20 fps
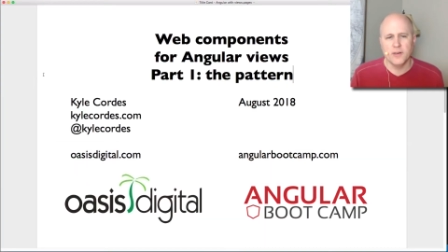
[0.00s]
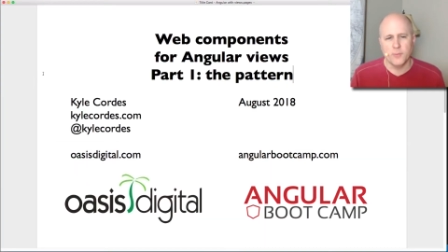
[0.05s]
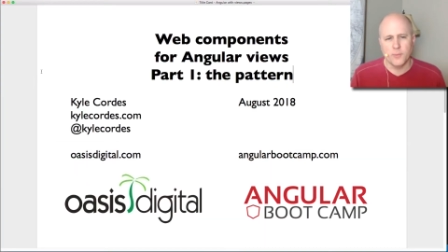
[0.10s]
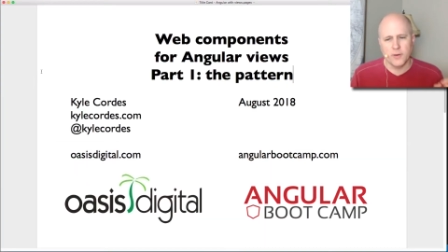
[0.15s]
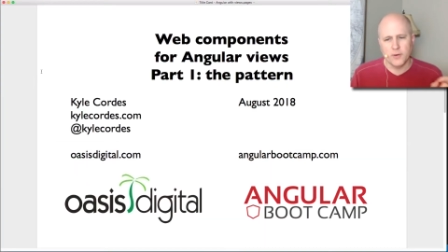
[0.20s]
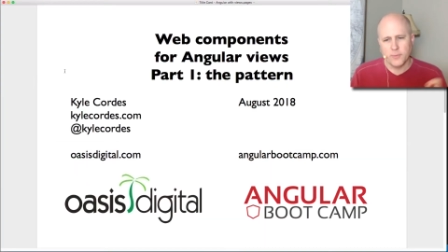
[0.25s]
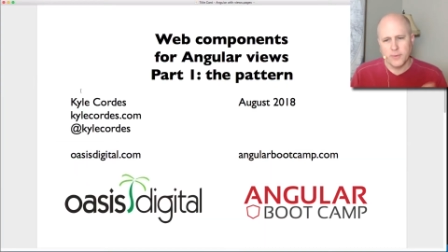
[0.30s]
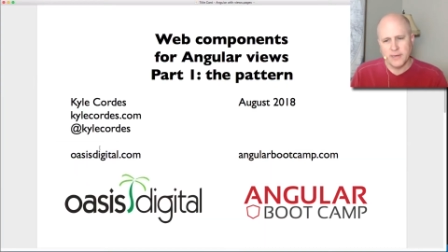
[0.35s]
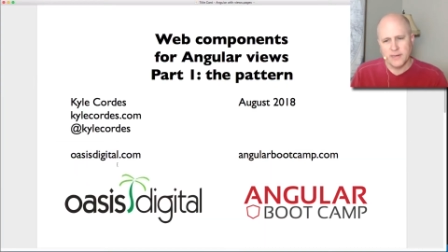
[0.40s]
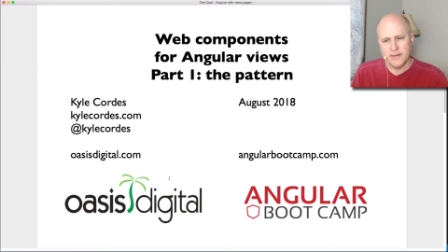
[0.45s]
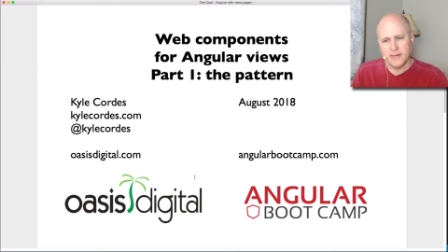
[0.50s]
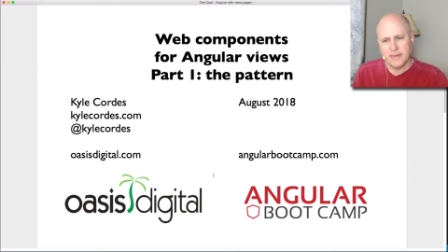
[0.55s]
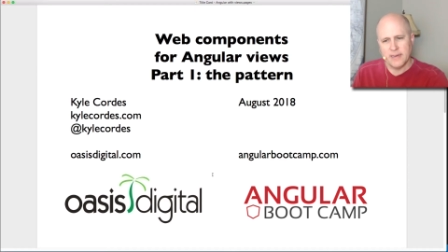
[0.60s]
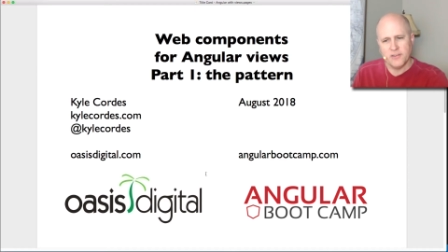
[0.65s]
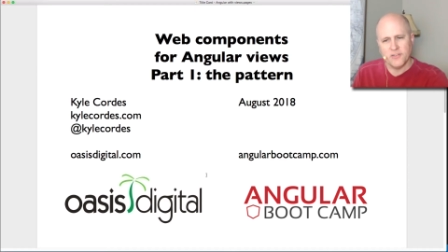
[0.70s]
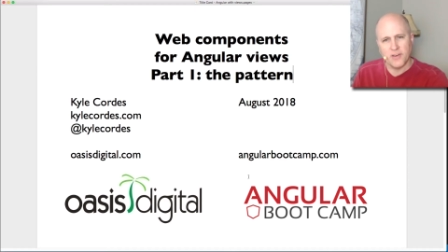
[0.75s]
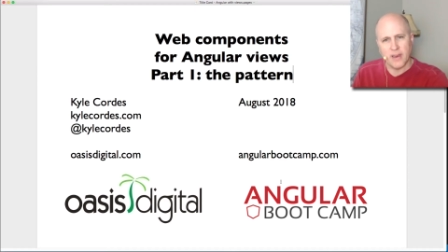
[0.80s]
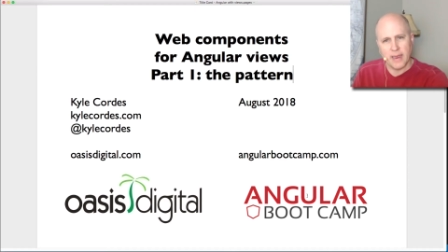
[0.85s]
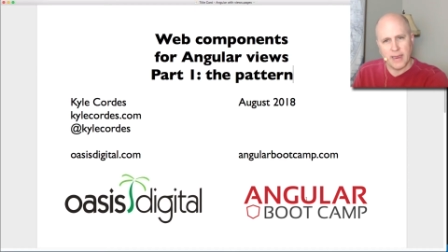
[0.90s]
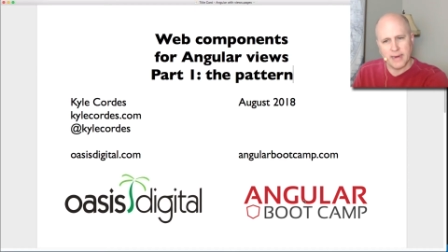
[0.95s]
when we
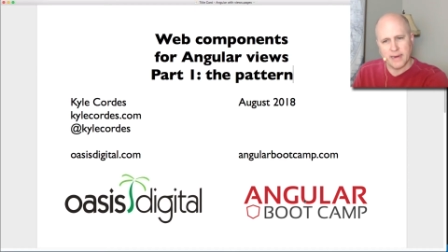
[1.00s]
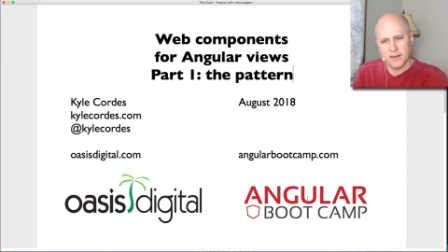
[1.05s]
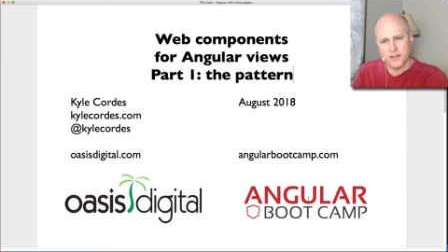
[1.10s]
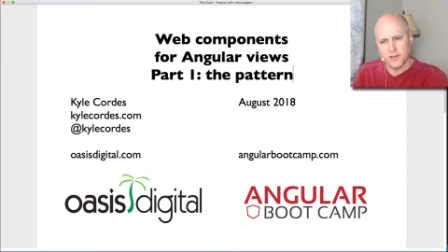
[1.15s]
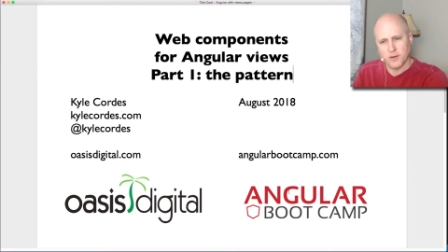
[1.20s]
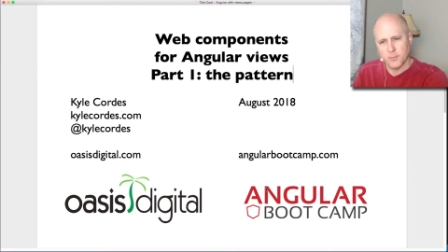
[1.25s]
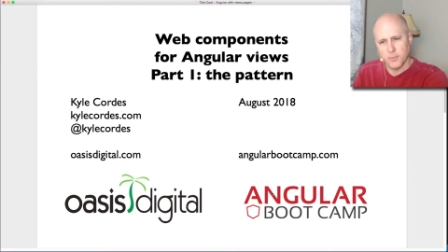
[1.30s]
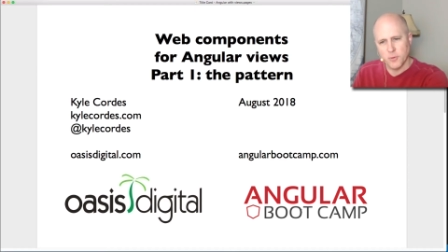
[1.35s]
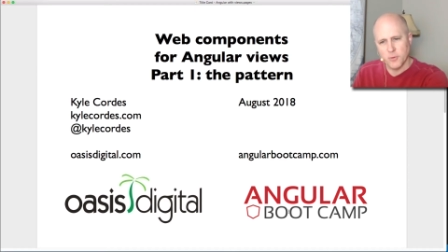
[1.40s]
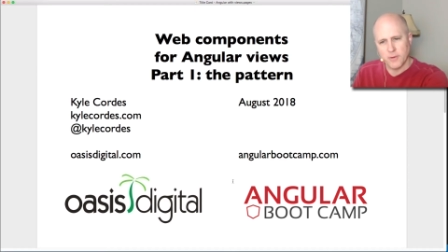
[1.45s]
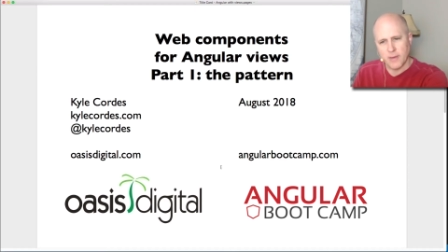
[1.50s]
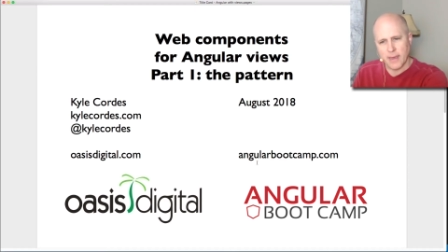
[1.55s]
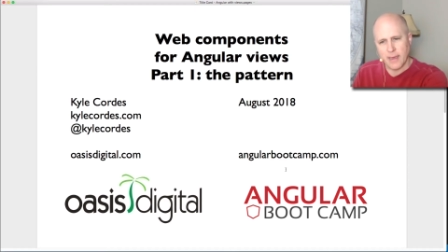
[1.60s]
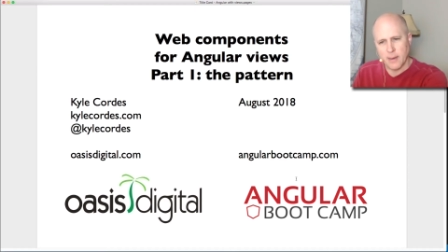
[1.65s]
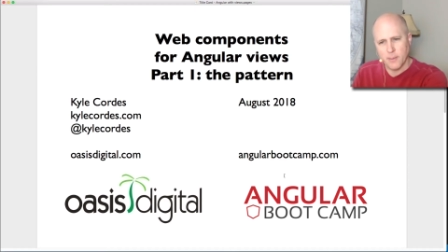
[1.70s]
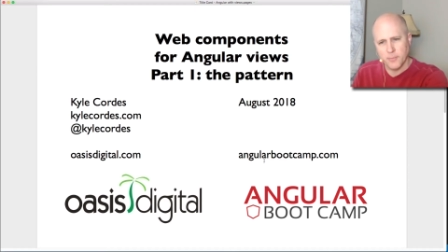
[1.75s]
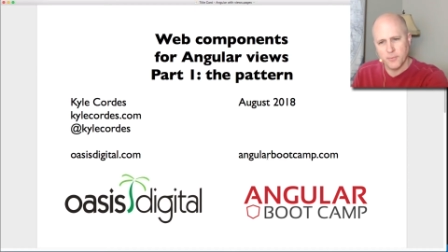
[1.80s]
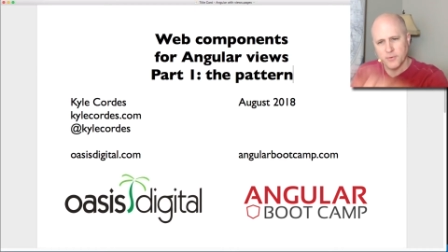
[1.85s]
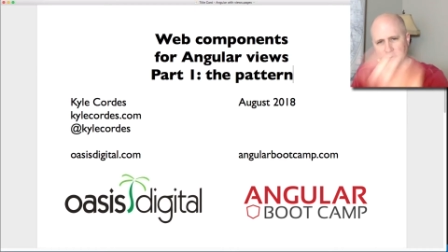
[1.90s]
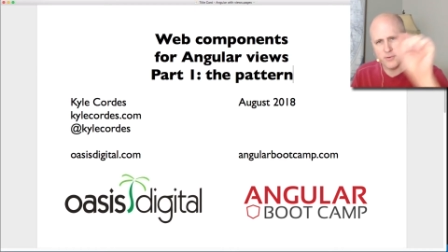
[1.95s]
teach Angular
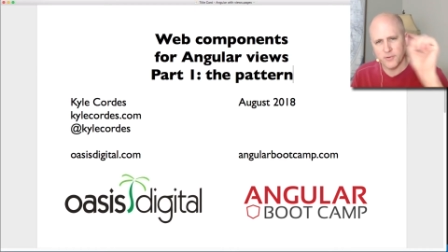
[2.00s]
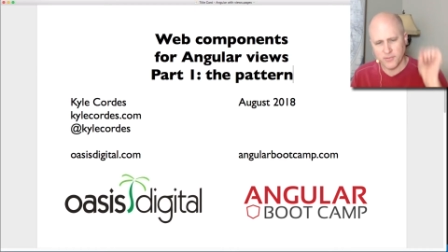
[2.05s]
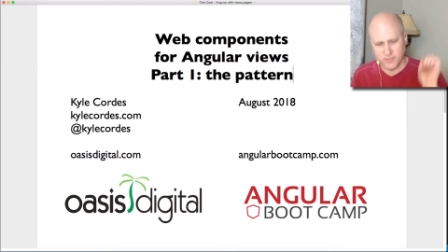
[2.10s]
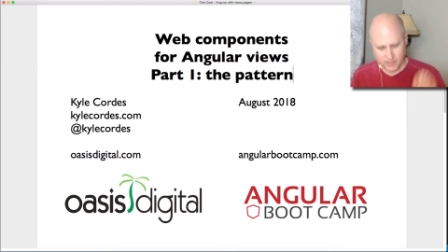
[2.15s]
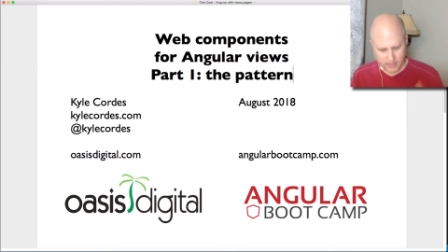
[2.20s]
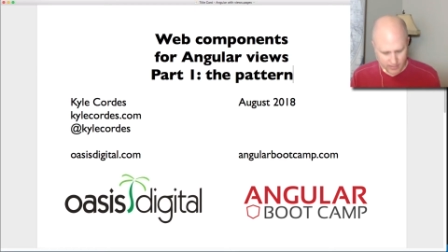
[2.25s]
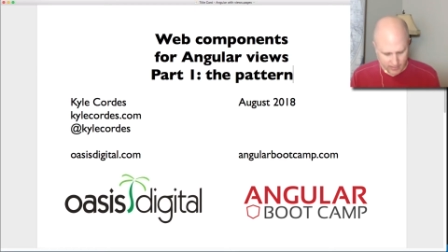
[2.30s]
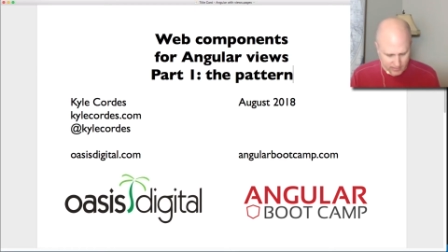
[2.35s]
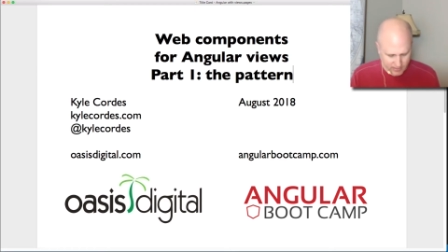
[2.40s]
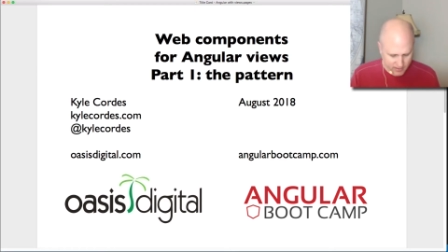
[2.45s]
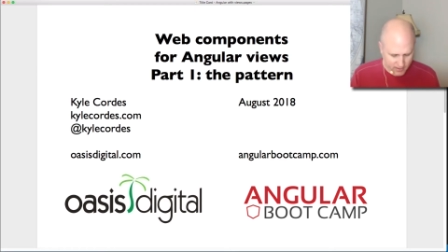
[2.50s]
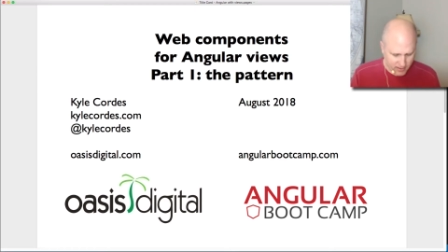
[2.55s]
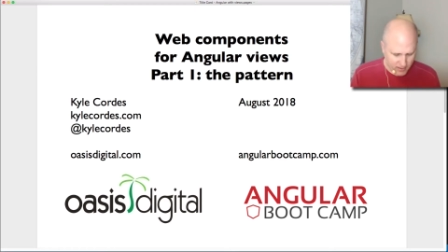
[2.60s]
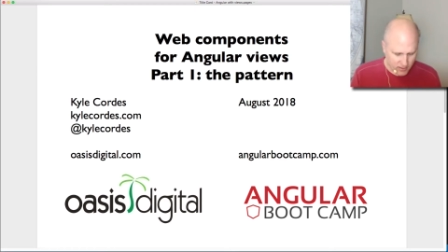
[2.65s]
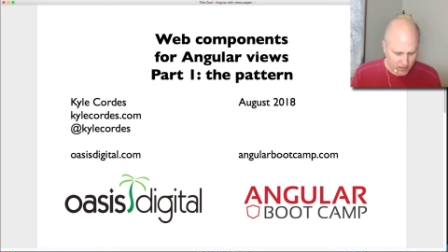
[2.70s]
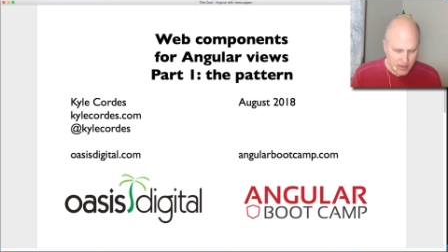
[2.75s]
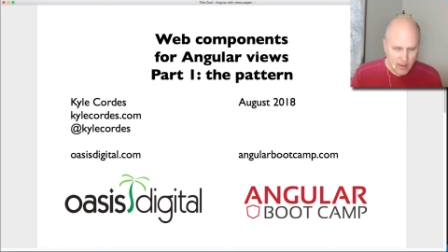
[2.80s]
Bootcamp, which you see linked here,